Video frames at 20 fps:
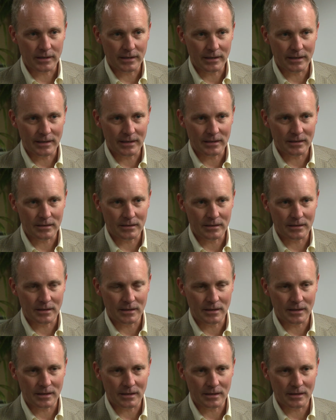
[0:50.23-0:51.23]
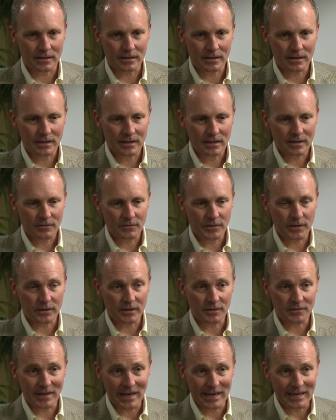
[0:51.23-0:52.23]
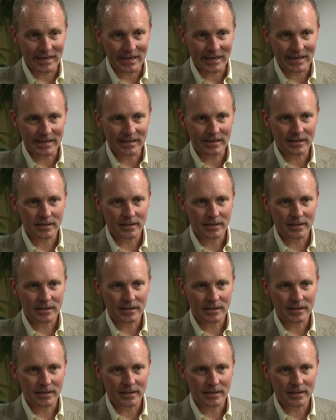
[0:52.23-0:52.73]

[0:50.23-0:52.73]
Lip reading: in the field of dengue